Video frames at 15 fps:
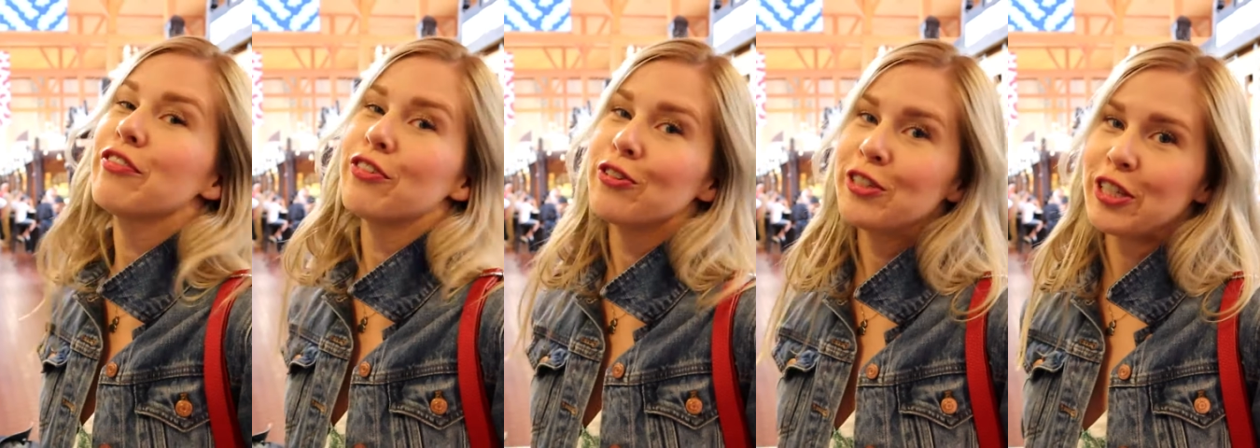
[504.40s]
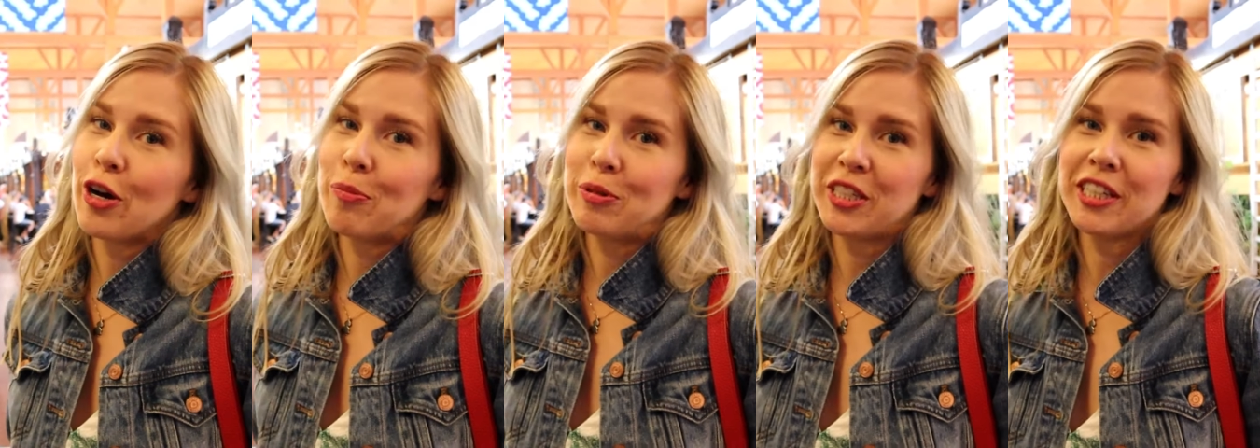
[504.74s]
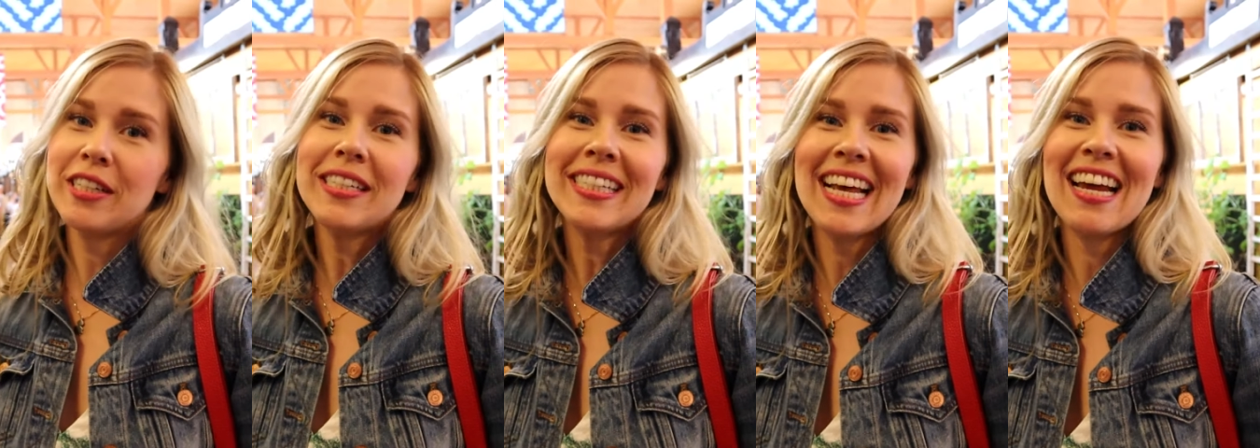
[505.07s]
food
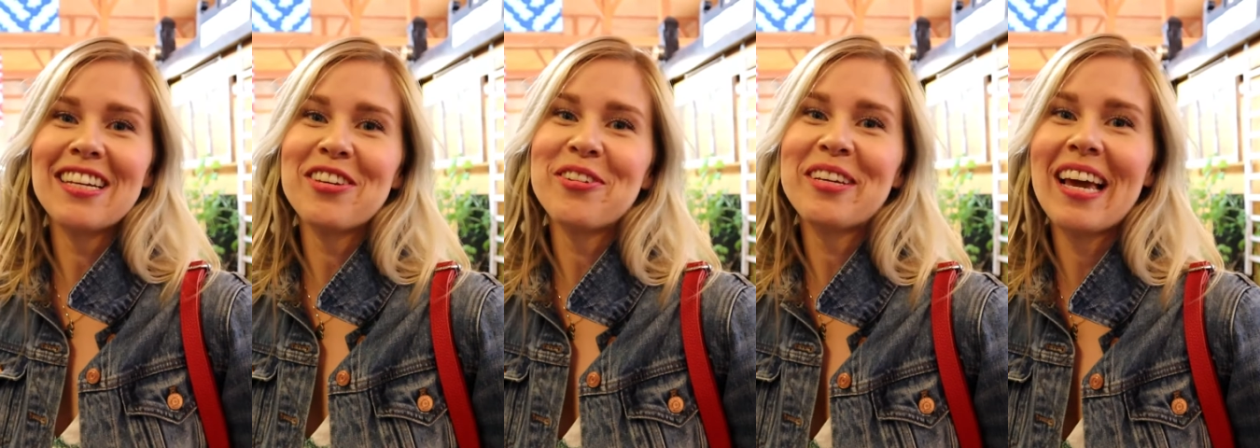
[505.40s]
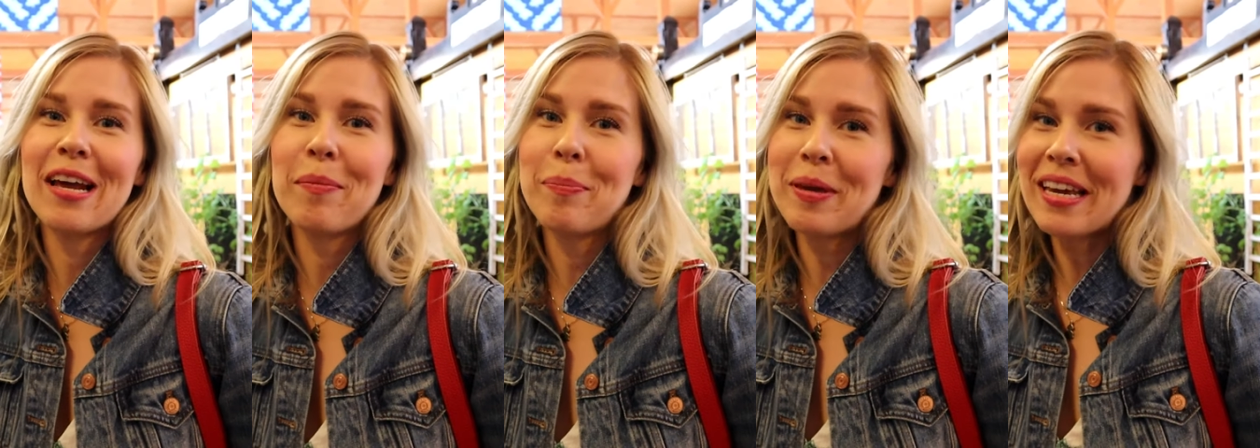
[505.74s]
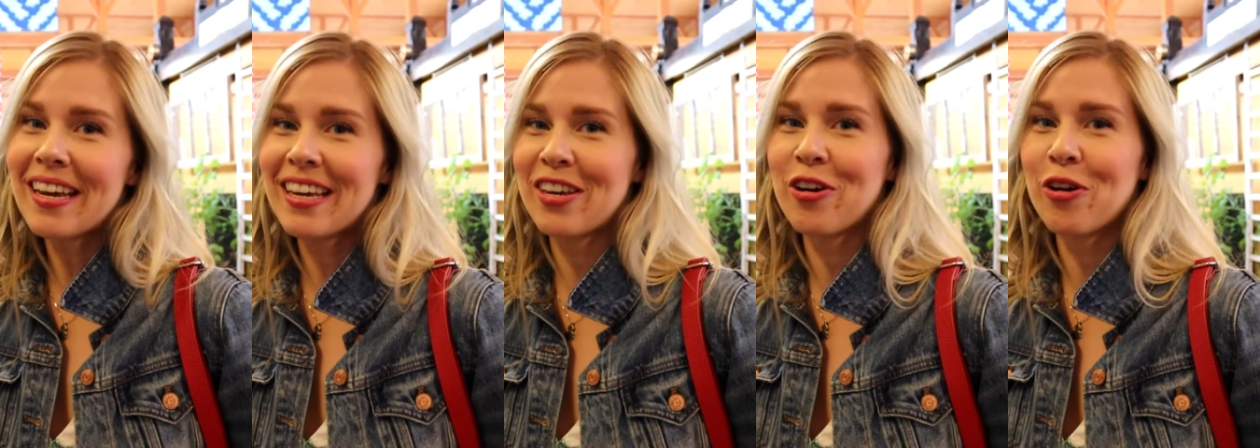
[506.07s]
options and you can pick
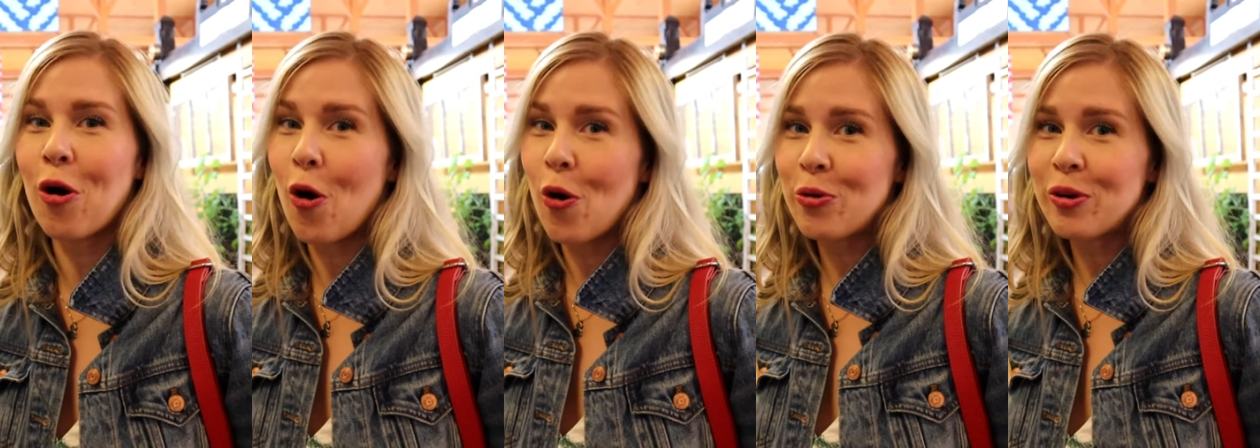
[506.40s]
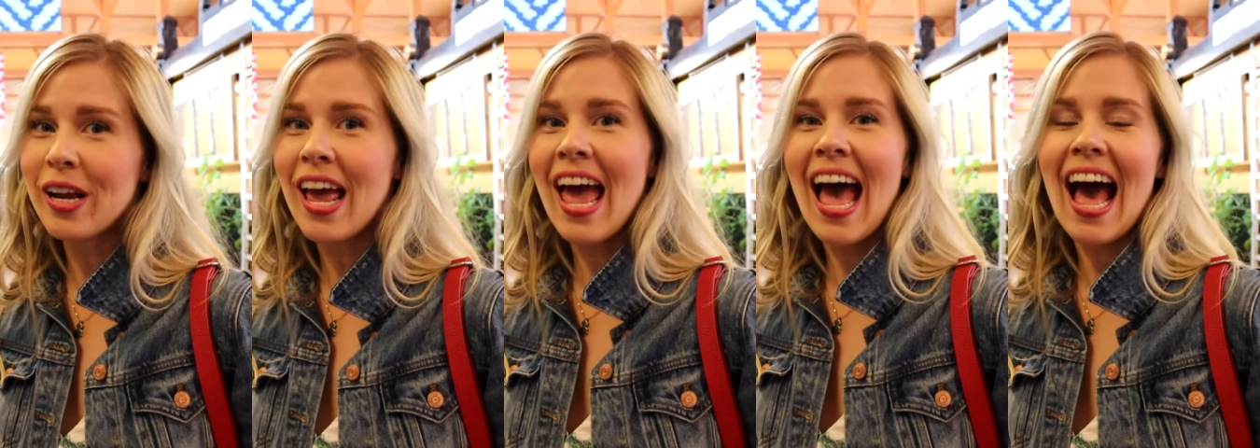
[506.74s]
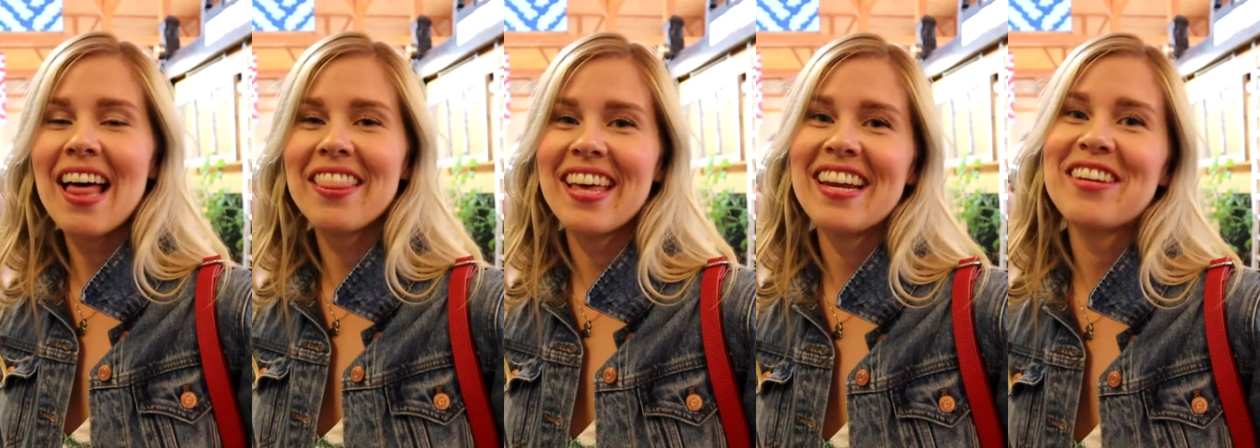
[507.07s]
your own
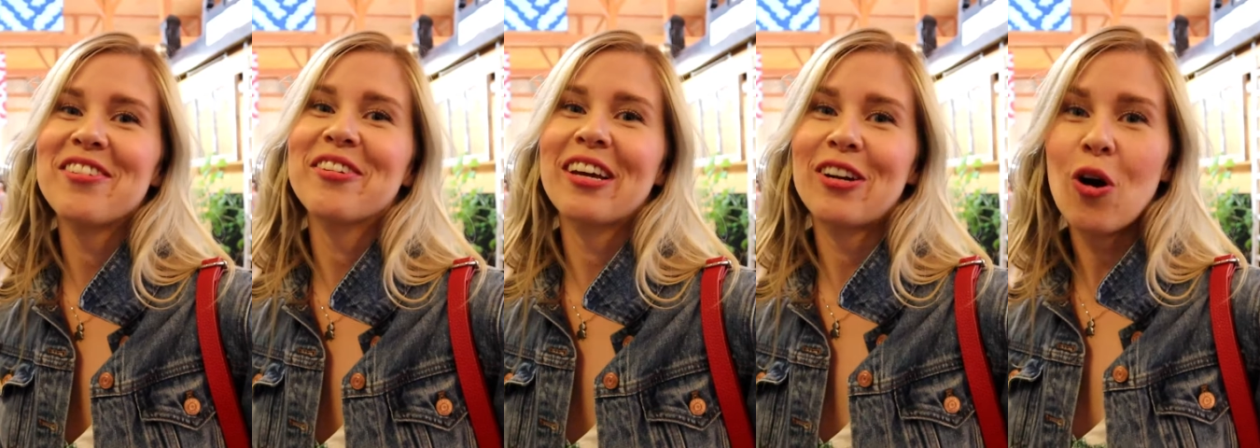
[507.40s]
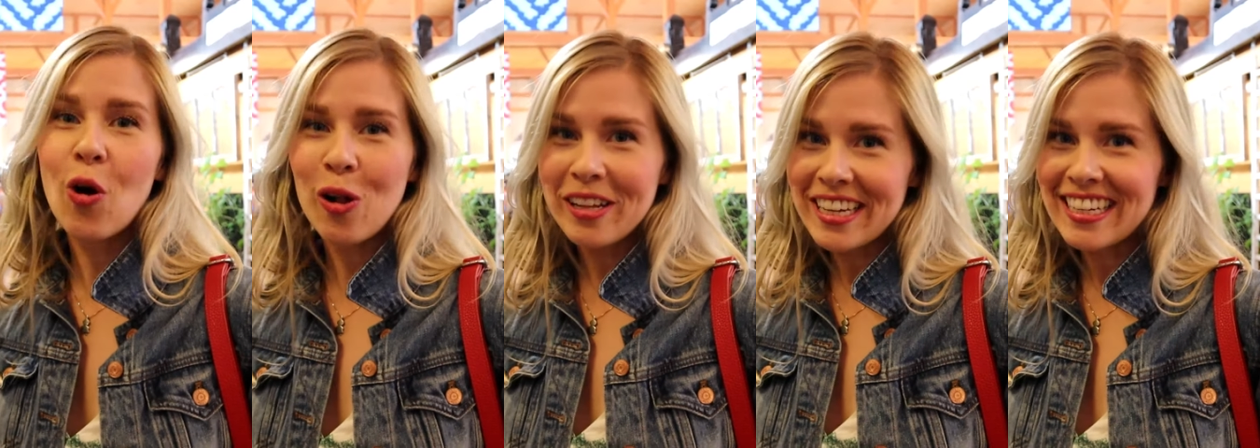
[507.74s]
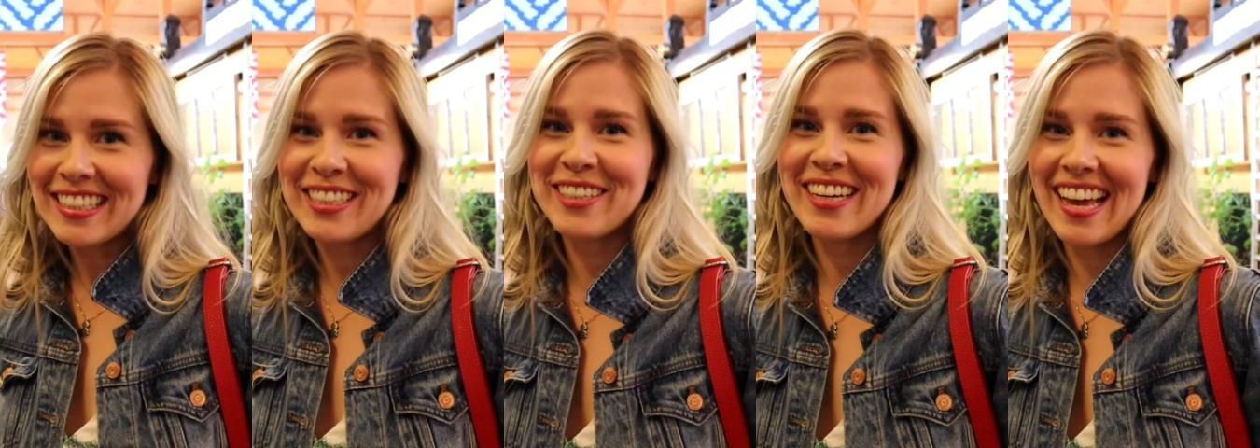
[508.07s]
and then you can all
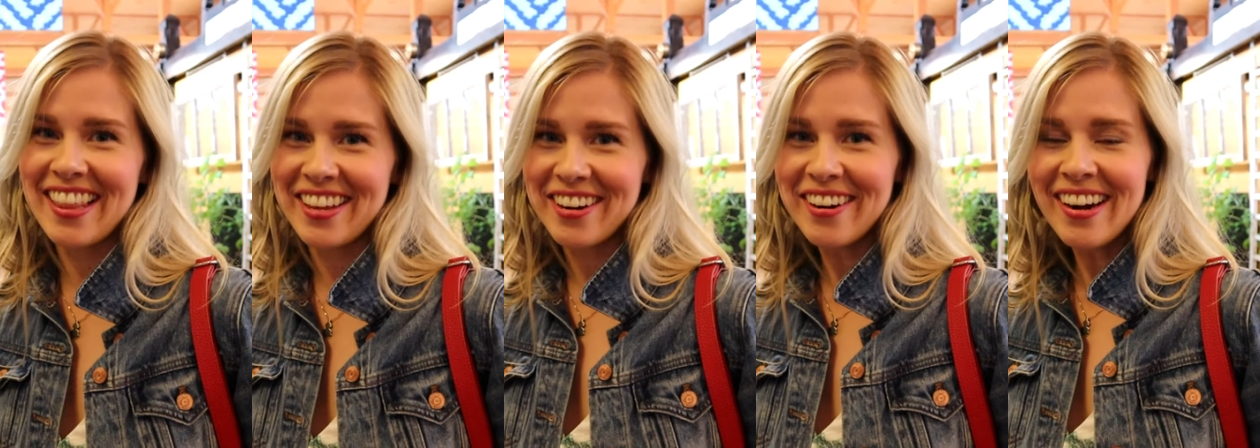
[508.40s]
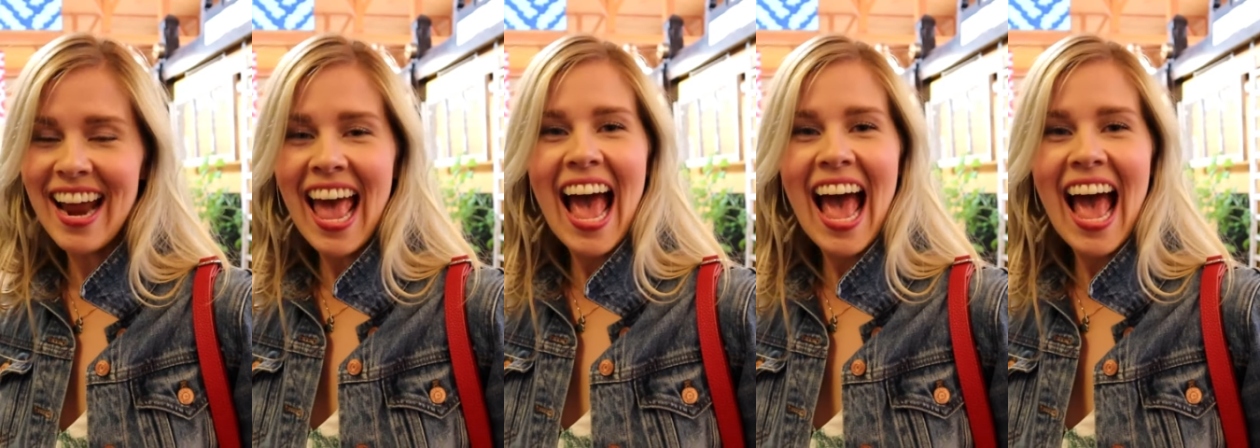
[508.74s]
eat together.